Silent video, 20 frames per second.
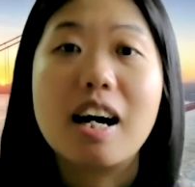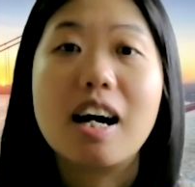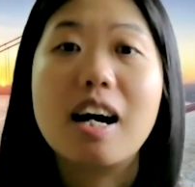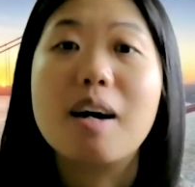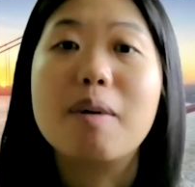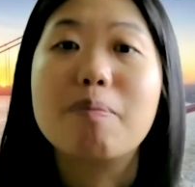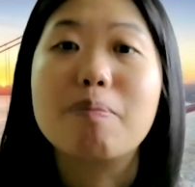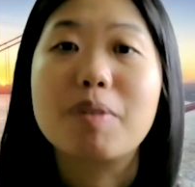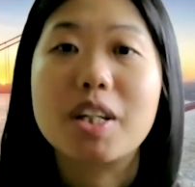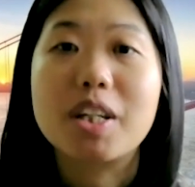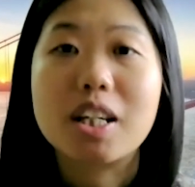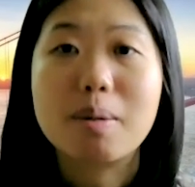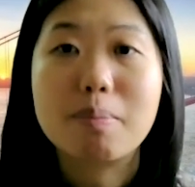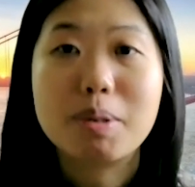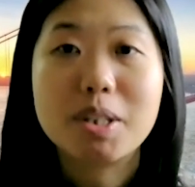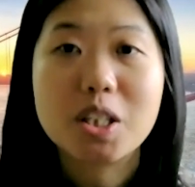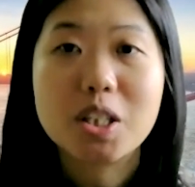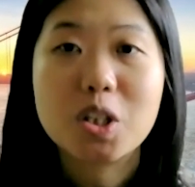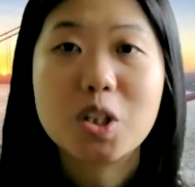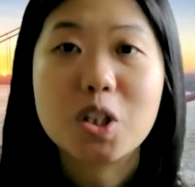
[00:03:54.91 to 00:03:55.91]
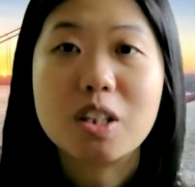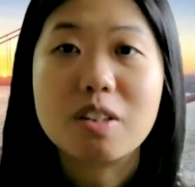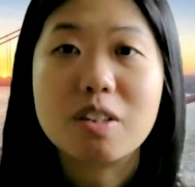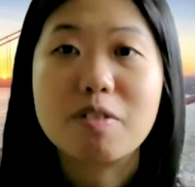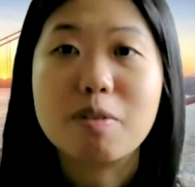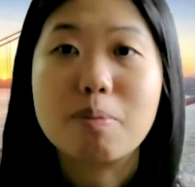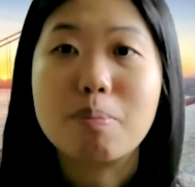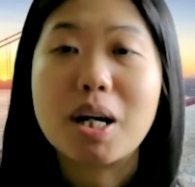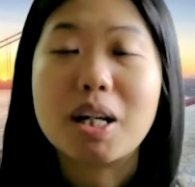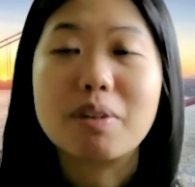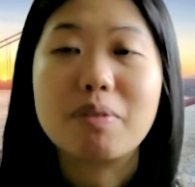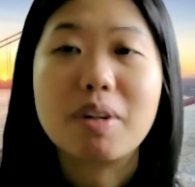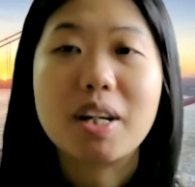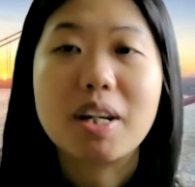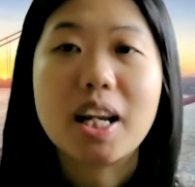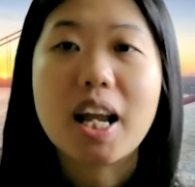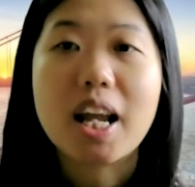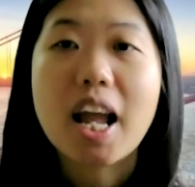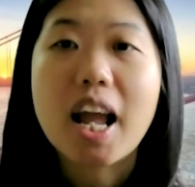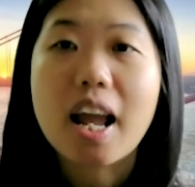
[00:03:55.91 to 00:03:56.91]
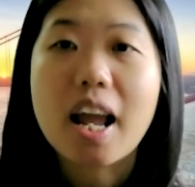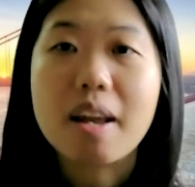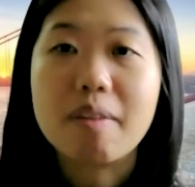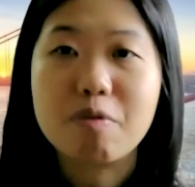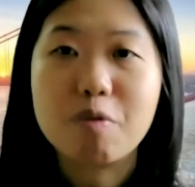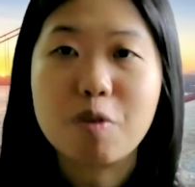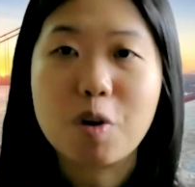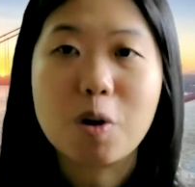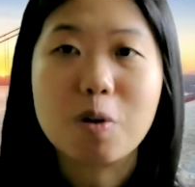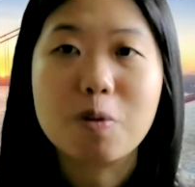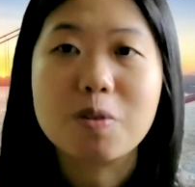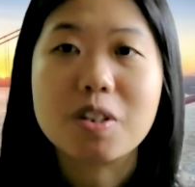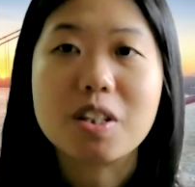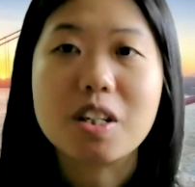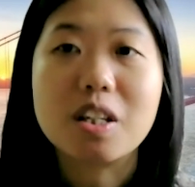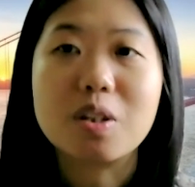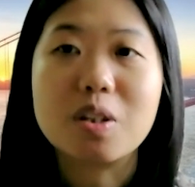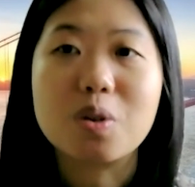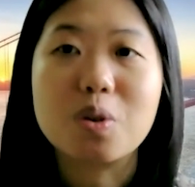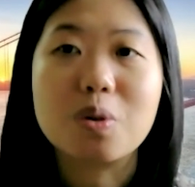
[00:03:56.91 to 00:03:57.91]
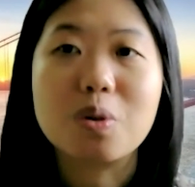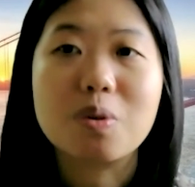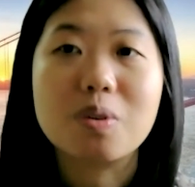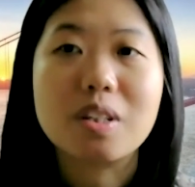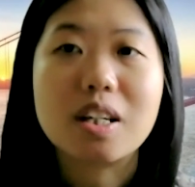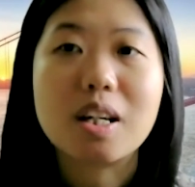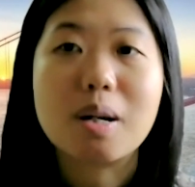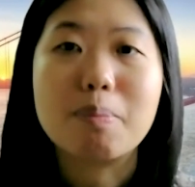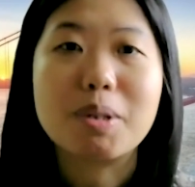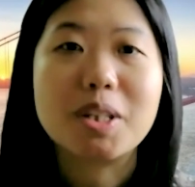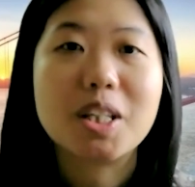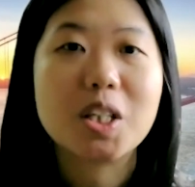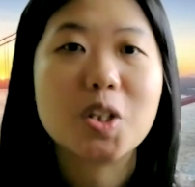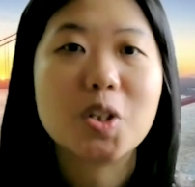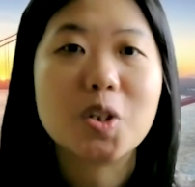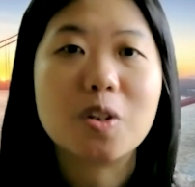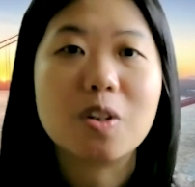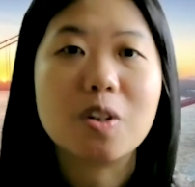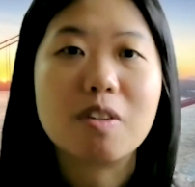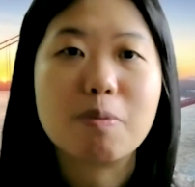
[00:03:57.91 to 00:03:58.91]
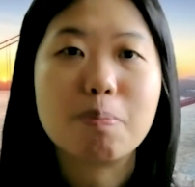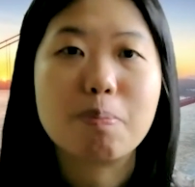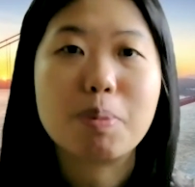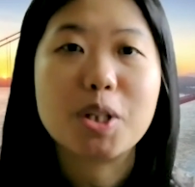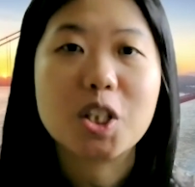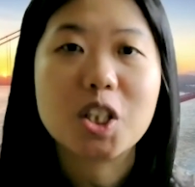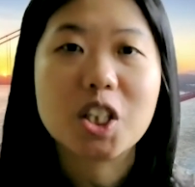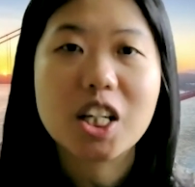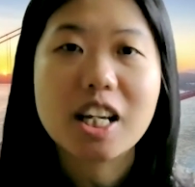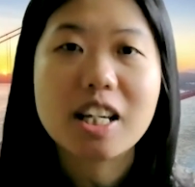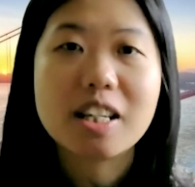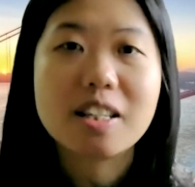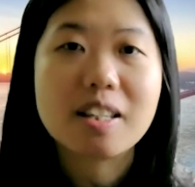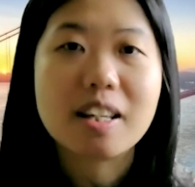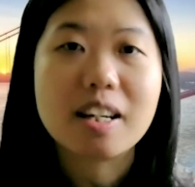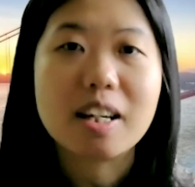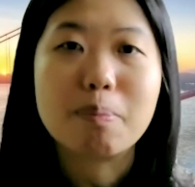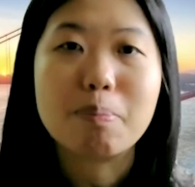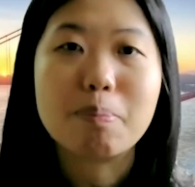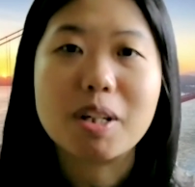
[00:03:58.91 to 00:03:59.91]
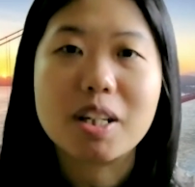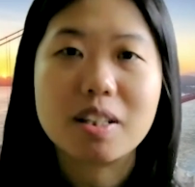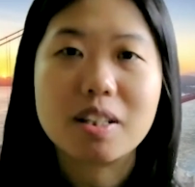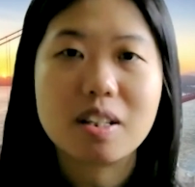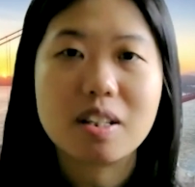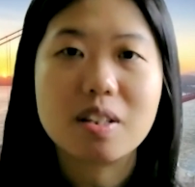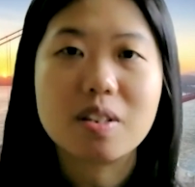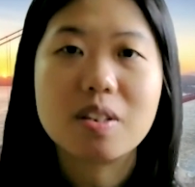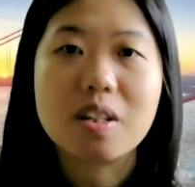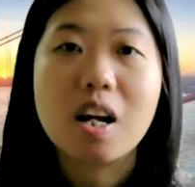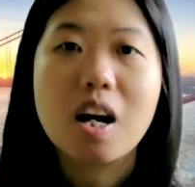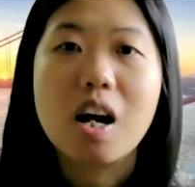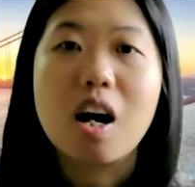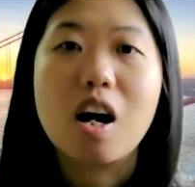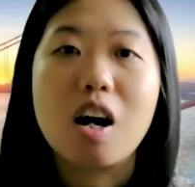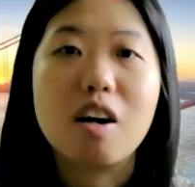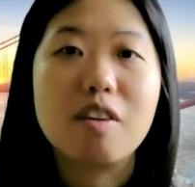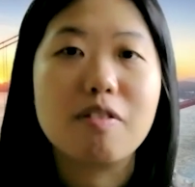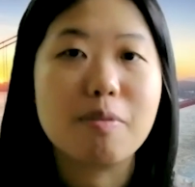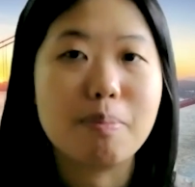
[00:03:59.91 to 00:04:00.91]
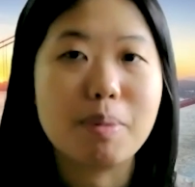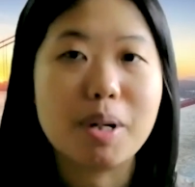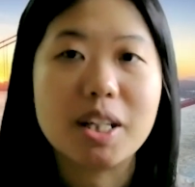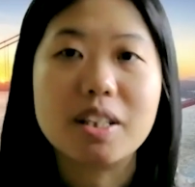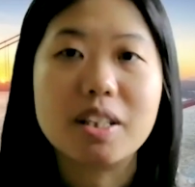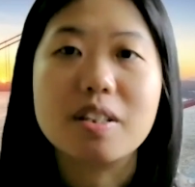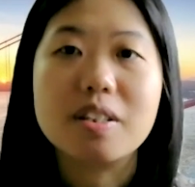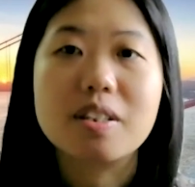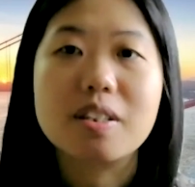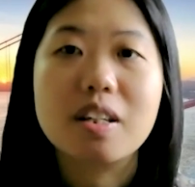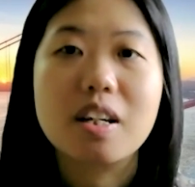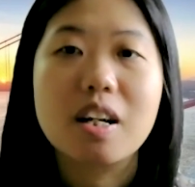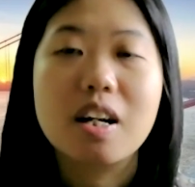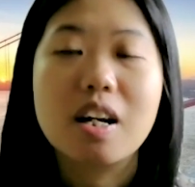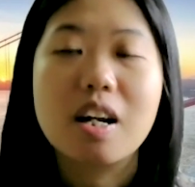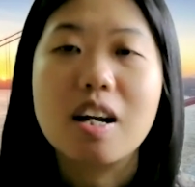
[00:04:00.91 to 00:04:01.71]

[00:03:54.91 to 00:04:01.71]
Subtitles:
The competition of mothering involves into the competition of purchasing abilities of mothers.